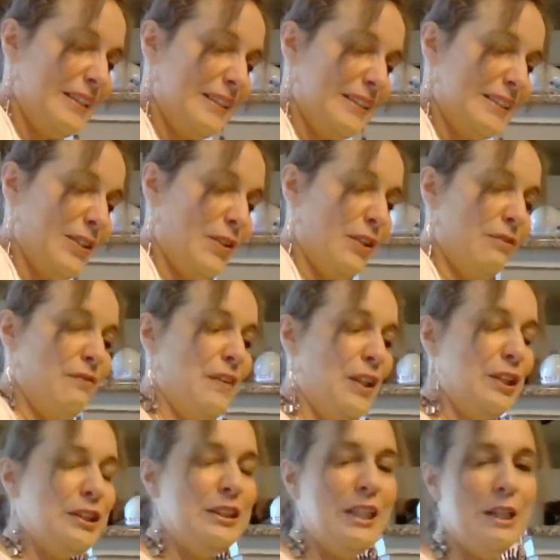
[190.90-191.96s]
So the
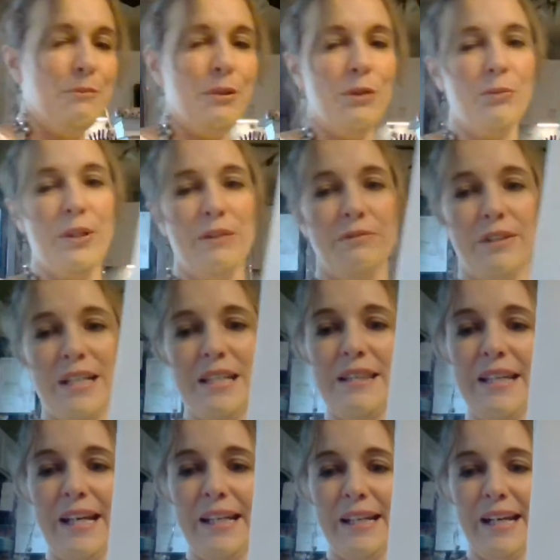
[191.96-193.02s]
first number, we read
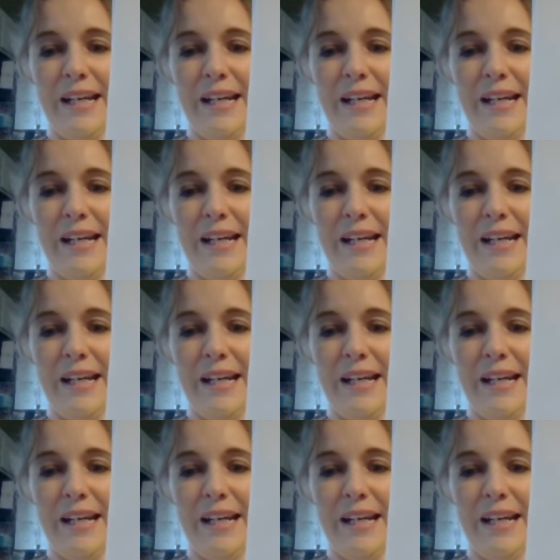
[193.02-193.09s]
that